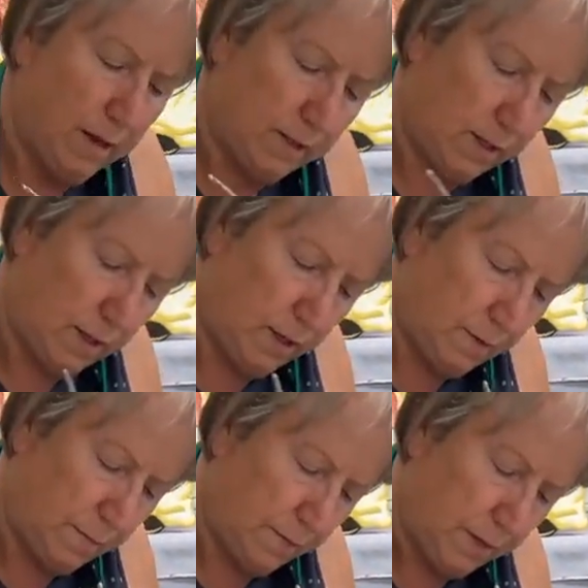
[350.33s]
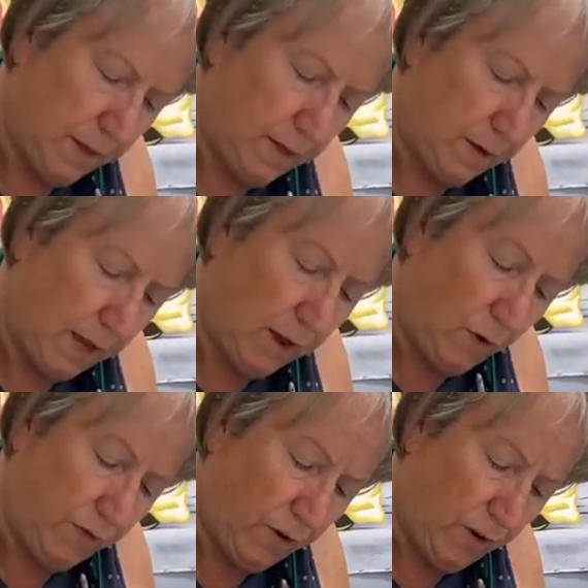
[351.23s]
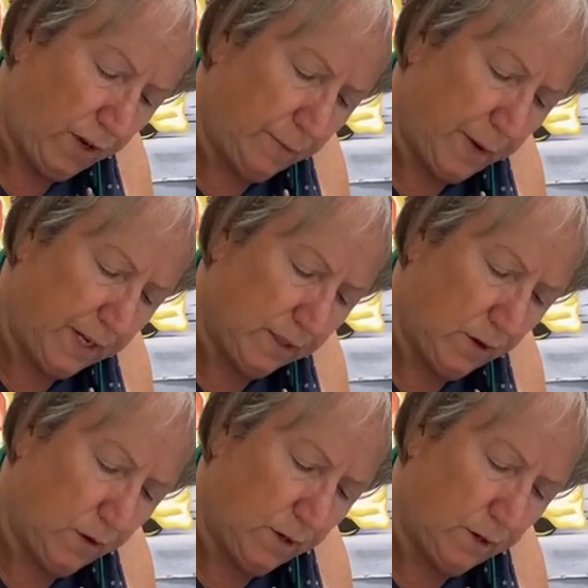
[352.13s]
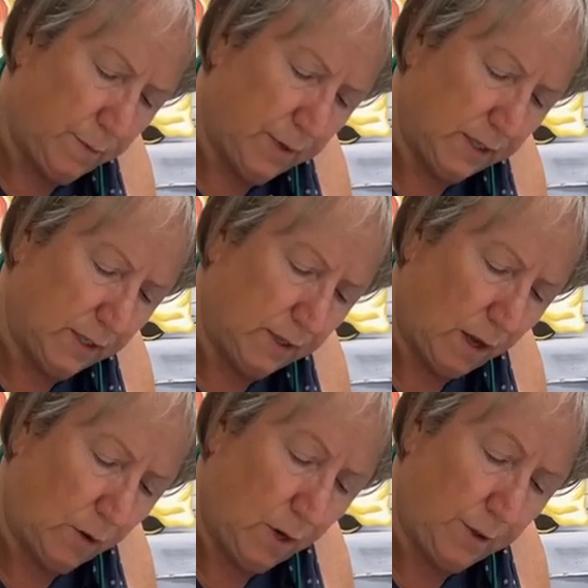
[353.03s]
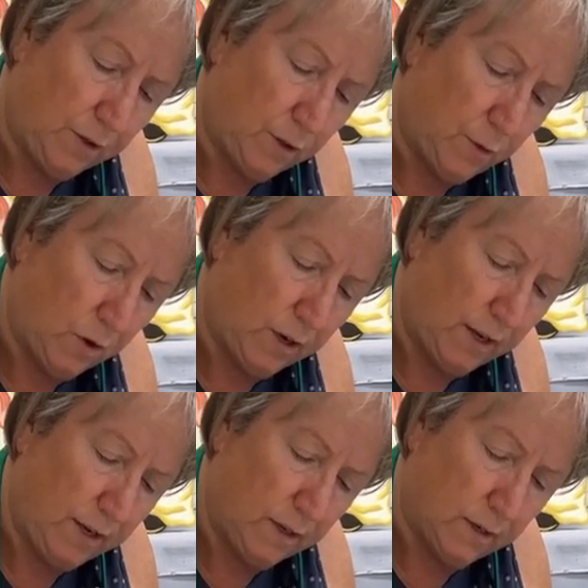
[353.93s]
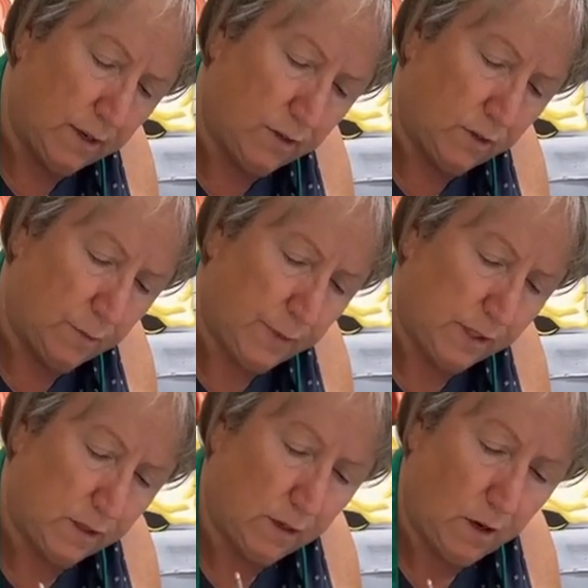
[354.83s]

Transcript: It's and then I've already base coated the misses. I'll come on tomorrow night and do the misses.